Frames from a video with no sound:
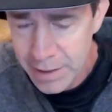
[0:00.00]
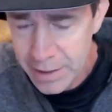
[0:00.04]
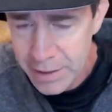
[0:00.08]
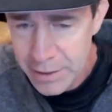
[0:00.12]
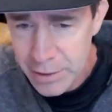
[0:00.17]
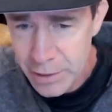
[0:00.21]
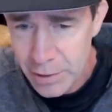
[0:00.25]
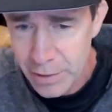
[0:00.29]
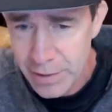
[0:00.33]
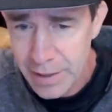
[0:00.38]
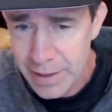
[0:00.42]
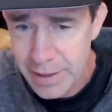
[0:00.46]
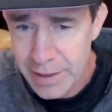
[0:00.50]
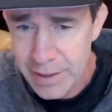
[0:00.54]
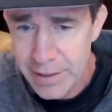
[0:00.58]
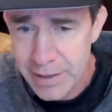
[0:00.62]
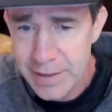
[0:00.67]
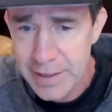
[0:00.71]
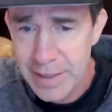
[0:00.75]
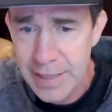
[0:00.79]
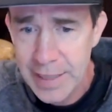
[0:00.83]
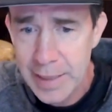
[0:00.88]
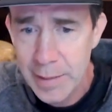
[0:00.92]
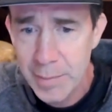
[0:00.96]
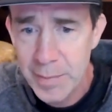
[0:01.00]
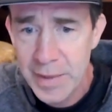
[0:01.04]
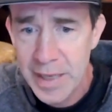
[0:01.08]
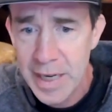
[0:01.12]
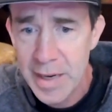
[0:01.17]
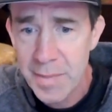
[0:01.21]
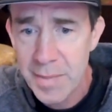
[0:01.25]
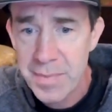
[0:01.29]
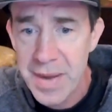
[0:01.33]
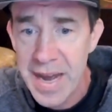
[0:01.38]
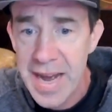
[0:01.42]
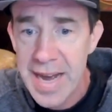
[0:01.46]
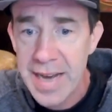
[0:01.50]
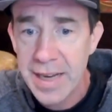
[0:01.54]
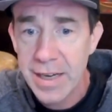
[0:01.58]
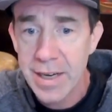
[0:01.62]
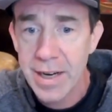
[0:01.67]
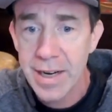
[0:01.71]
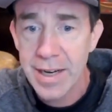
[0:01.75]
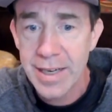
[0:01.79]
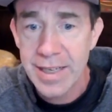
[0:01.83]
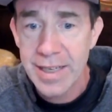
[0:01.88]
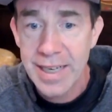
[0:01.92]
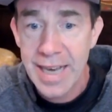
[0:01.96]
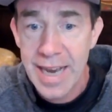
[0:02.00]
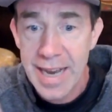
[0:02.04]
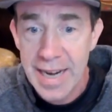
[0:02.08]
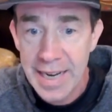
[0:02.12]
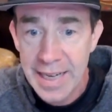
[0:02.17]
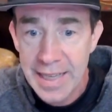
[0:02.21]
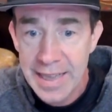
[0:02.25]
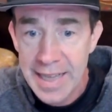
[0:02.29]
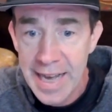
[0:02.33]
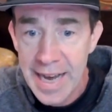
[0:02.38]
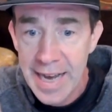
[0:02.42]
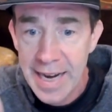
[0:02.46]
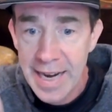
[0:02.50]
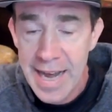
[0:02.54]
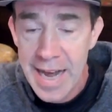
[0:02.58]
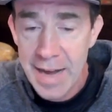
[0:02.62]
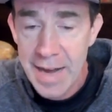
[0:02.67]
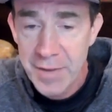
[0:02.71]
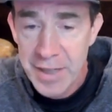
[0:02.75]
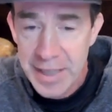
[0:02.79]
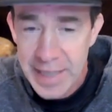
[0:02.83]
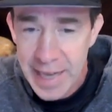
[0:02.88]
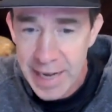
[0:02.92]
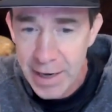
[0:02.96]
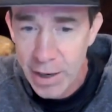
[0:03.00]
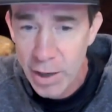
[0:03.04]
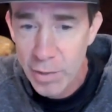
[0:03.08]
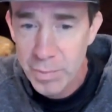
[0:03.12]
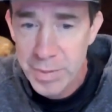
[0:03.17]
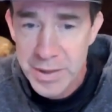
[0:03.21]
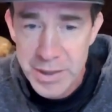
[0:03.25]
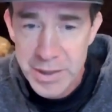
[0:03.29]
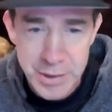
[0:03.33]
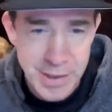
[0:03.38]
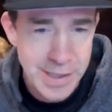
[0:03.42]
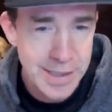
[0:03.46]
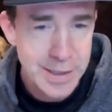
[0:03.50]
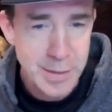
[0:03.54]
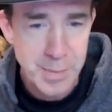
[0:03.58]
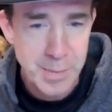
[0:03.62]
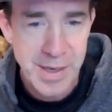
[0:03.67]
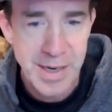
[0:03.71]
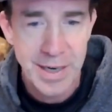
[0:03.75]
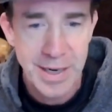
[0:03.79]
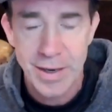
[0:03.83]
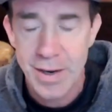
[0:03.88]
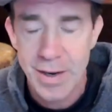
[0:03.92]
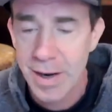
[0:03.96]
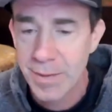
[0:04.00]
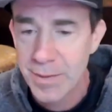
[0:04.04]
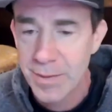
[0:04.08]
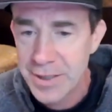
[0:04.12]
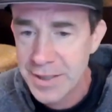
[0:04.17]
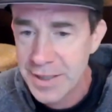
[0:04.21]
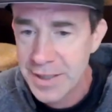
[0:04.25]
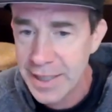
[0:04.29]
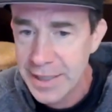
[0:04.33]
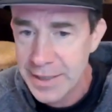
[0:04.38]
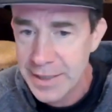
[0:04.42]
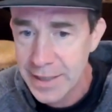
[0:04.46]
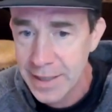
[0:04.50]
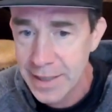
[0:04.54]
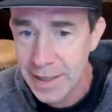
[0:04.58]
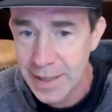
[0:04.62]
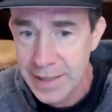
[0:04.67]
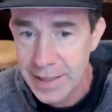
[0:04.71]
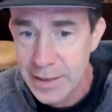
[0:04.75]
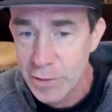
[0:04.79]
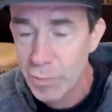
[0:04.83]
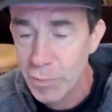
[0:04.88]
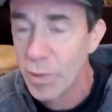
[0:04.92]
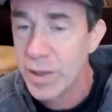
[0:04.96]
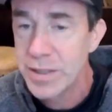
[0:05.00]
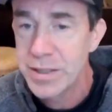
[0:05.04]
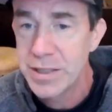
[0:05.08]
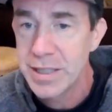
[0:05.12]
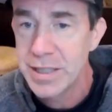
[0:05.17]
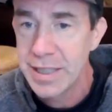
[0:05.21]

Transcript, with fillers: so that your team can bank on getting that having that open transparent conversation at least once